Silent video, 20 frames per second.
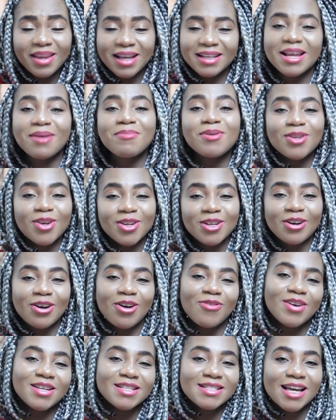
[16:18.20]
Let me know in the
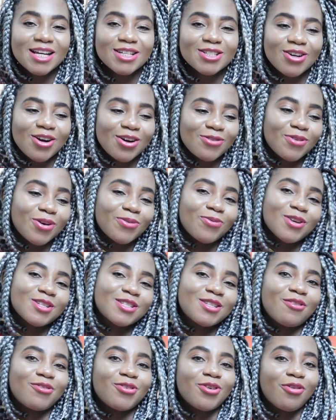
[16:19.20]
comment section what
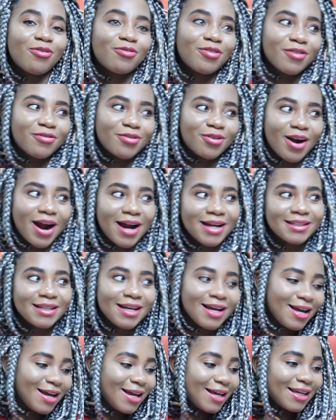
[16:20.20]
was your favorite
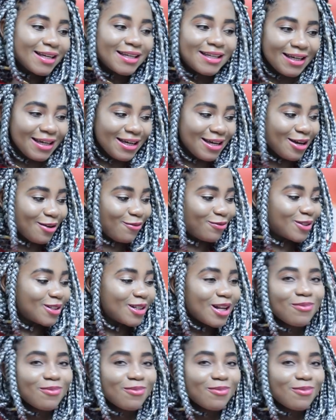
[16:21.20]
gifts.